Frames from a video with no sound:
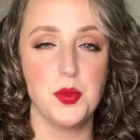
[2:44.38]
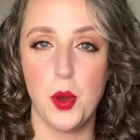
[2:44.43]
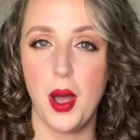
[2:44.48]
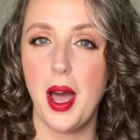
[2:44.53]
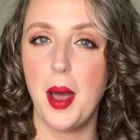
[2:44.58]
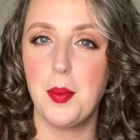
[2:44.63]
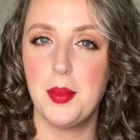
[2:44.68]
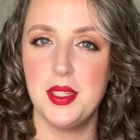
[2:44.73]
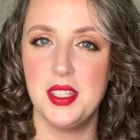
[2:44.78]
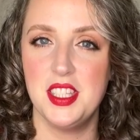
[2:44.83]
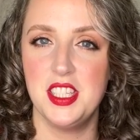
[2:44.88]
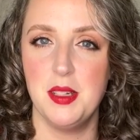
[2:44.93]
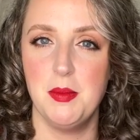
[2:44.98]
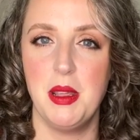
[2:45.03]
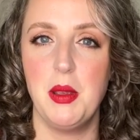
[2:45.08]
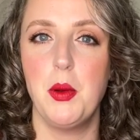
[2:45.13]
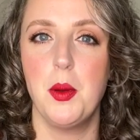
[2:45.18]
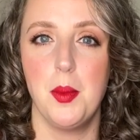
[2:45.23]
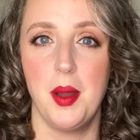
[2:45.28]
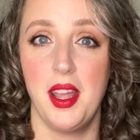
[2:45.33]
what happens to
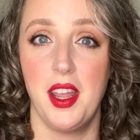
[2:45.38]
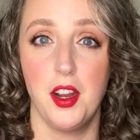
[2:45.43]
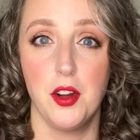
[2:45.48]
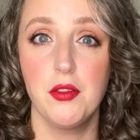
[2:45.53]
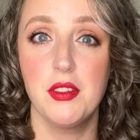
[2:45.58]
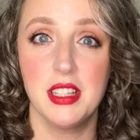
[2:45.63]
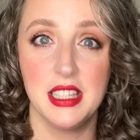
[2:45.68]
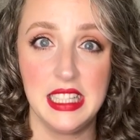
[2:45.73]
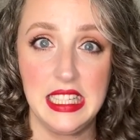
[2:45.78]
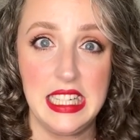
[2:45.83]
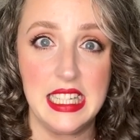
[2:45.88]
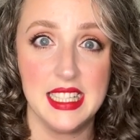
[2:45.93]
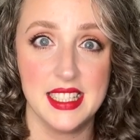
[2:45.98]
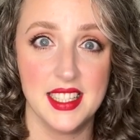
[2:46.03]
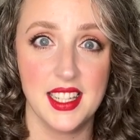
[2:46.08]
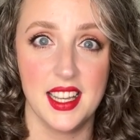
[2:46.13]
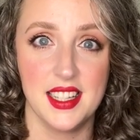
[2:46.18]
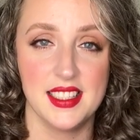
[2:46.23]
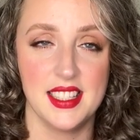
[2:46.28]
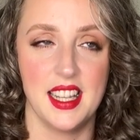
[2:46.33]
me when my hair really needs
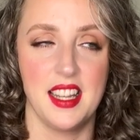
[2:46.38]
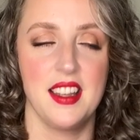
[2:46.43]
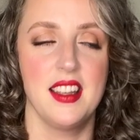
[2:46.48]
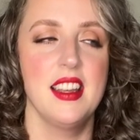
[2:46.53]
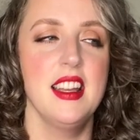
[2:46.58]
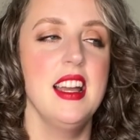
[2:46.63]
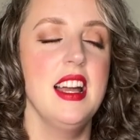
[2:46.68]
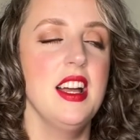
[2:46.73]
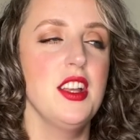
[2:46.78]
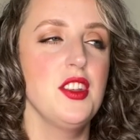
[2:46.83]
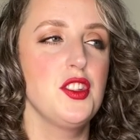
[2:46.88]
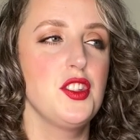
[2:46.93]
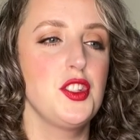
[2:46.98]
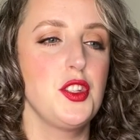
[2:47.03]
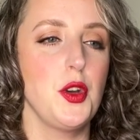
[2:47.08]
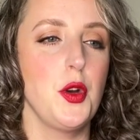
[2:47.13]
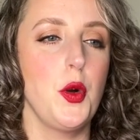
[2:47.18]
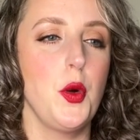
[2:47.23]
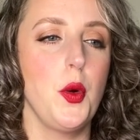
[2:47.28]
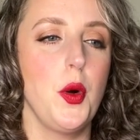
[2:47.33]
cutting.
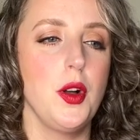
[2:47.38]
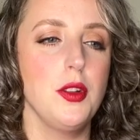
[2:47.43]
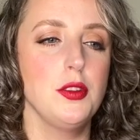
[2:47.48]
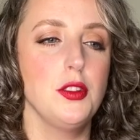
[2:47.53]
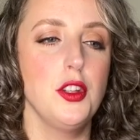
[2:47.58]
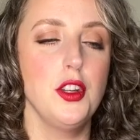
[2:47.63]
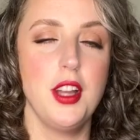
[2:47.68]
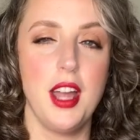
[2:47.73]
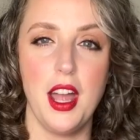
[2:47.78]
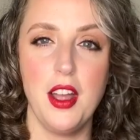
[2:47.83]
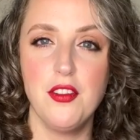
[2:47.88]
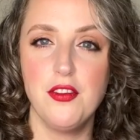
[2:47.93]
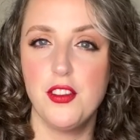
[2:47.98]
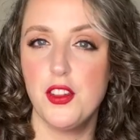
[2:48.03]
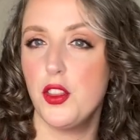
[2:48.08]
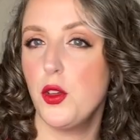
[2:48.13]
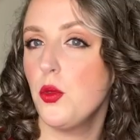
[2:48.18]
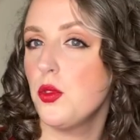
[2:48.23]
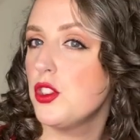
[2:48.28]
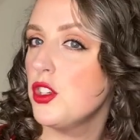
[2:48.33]
So look out for
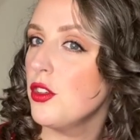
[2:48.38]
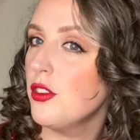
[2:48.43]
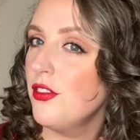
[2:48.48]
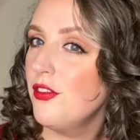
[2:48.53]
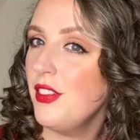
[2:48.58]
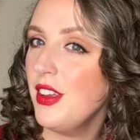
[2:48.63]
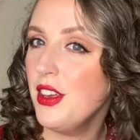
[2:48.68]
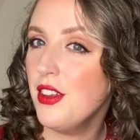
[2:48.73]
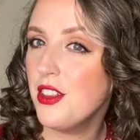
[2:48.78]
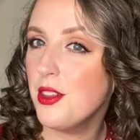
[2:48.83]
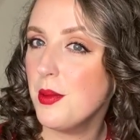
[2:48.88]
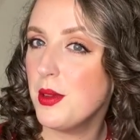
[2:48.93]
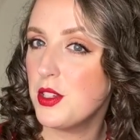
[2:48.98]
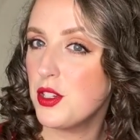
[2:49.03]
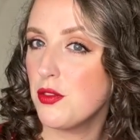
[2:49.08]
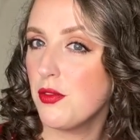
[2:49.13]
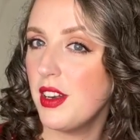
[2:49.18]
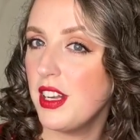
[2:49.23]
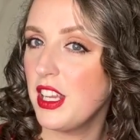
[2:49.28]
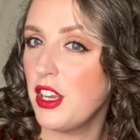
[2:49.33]
those. You'll feel them as
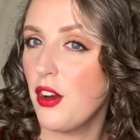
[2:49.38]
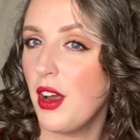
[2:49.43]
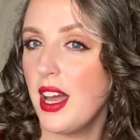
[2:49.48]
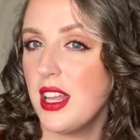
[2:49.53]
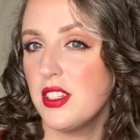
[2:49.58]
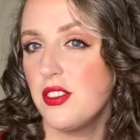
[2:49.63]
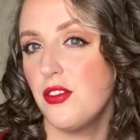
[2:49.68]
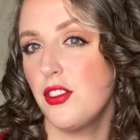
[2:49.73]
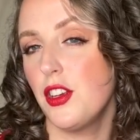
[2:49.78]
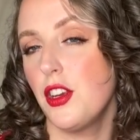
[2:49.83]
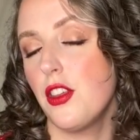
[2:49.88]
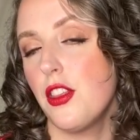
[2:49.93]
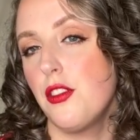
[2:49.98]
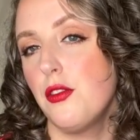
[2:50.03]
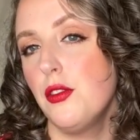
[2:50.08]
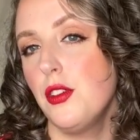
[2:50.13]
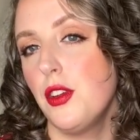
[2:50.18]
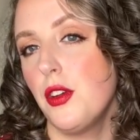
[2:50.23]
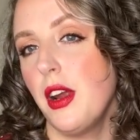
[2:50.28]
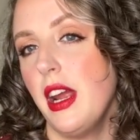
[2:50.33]
you're running your hands
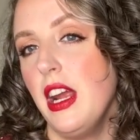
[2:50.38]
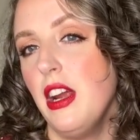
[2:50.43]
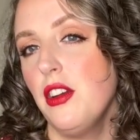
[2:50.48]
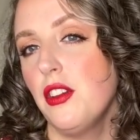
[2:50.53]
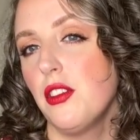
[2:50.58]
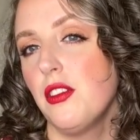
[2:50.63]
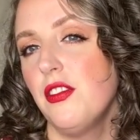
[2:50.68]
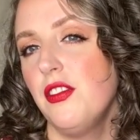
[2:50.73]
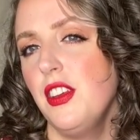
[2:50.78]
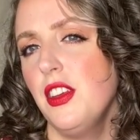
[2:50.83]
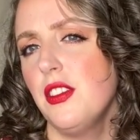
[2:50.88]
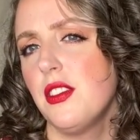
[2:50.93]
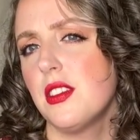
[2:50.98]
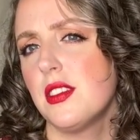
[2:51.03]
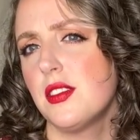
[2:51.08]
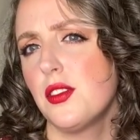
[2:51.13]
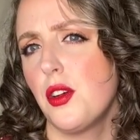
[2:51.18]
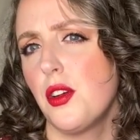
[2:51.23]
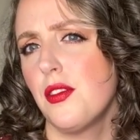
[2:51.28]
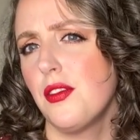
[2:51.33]
through your hair. You'll feel this
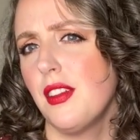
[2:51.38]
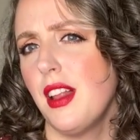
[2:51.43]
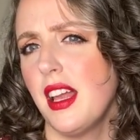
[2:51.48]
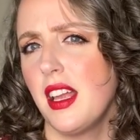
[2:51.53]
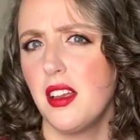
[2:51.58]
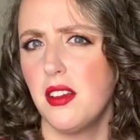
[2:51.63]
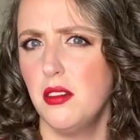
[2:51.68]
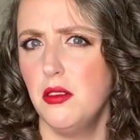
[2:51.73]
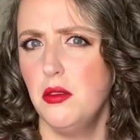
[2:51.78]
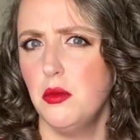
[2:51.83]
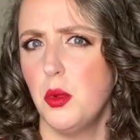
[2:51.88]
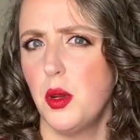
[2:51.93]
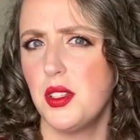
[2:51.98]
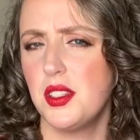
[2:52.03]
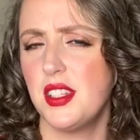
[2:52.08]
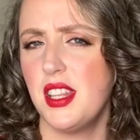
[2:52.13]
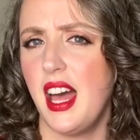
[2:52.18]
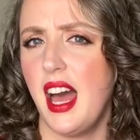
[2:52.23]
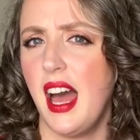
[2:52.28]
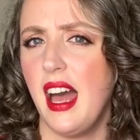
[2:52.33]
sort of like, oh, what's
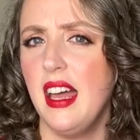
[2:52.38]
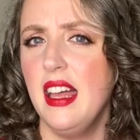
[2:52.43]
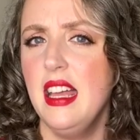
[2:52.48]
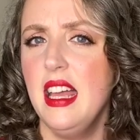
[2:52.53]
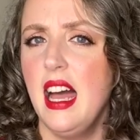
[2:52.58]
that?